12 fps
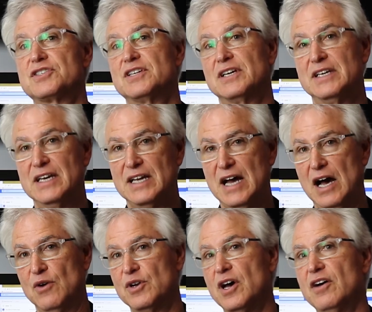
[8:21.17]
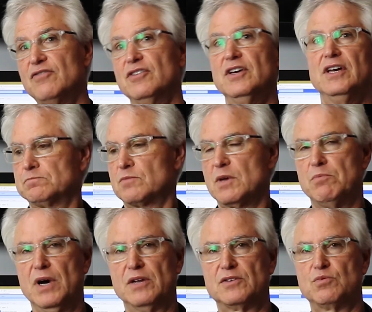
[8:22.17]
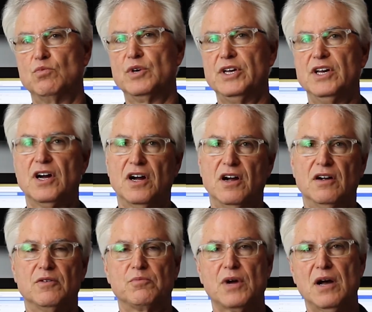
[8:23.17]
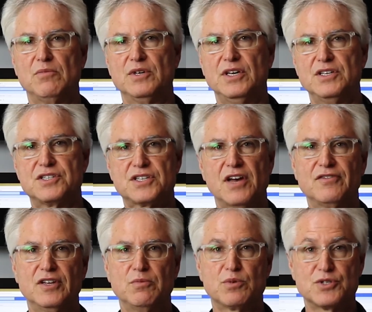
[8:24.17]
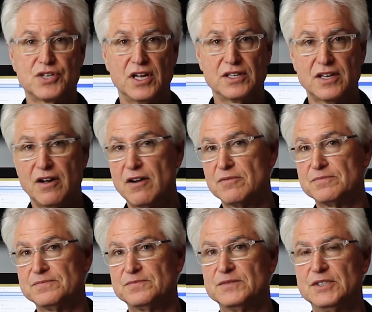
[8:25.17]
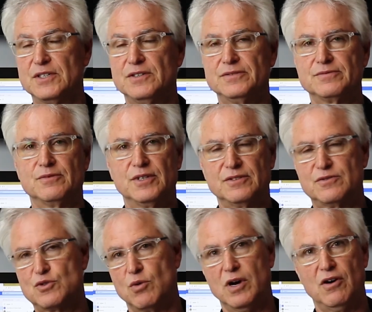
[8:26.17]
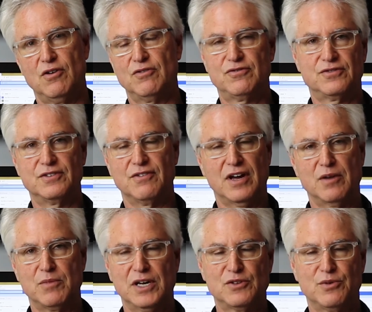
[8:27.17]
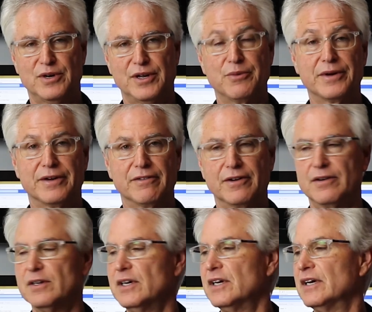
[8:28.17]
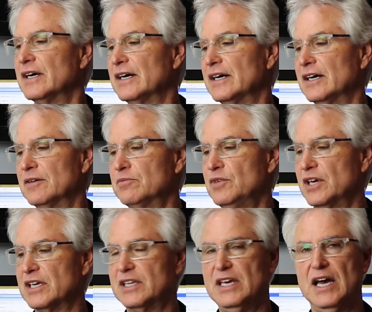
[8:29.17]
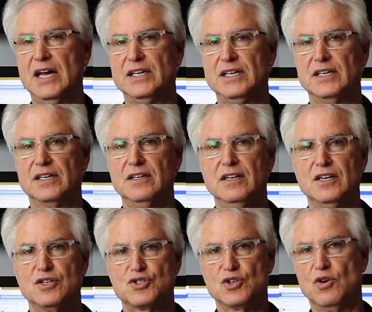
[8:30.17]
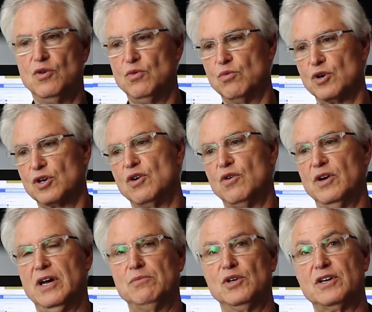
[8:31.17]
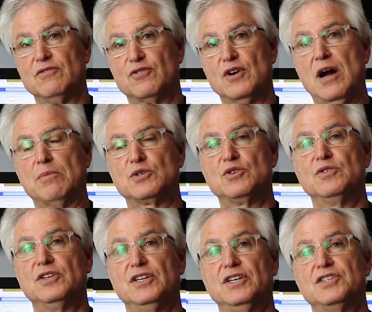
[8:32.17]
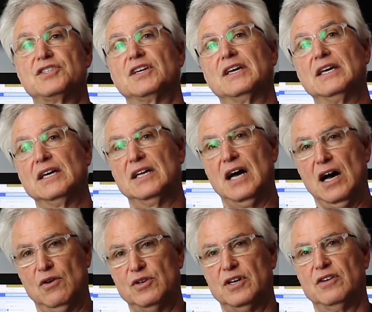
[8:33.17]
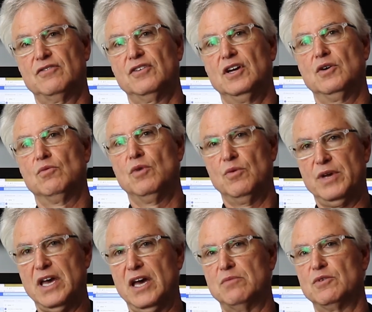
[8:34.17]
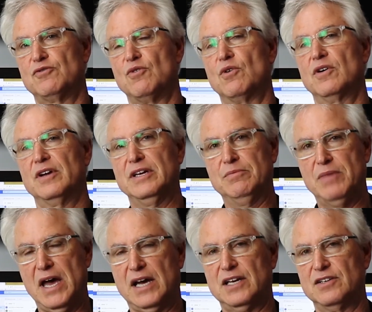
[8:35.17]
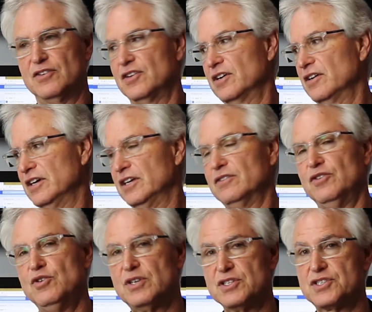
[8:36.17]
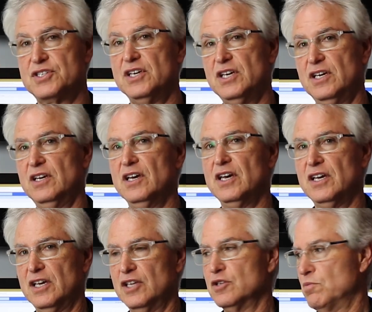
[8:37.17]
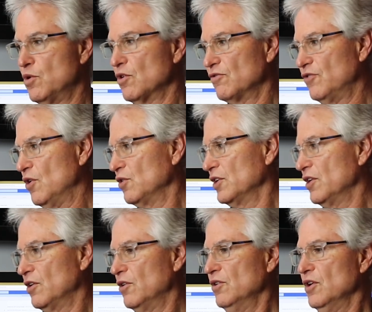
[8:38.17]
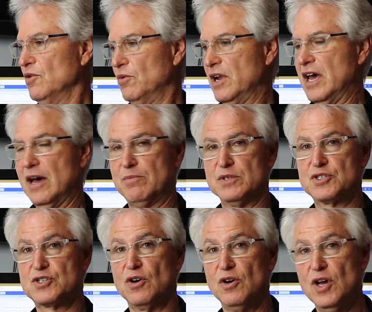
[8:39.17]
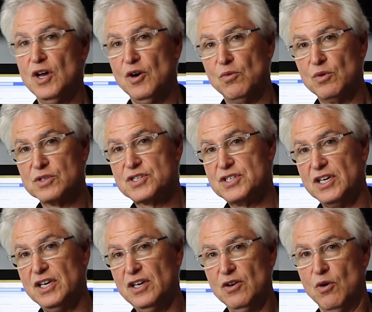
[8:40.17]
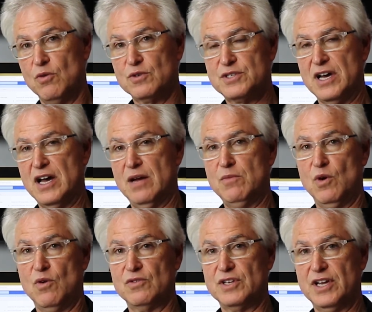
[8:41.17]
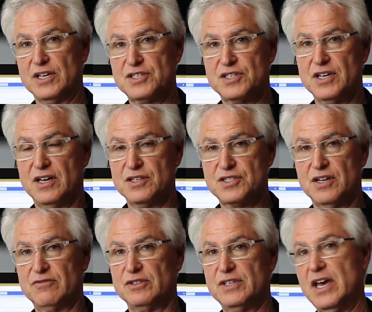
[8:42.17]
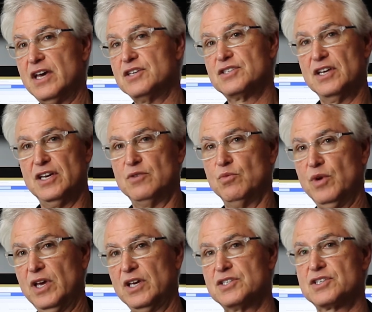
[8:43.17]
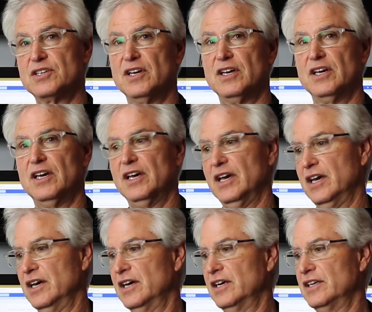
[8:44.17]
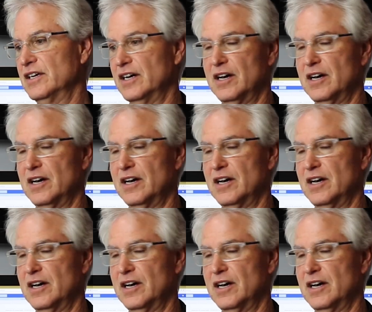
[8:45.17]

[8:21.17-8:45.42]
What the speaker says: to get out of. But we are probably 70% there, 12 divided by 20, whatever. You get the idea. So I'm looking for opportunities to get out of what we had before and back into there. And you can see in the portfolio what happens. So we'll see over time, over the next several days and weeks and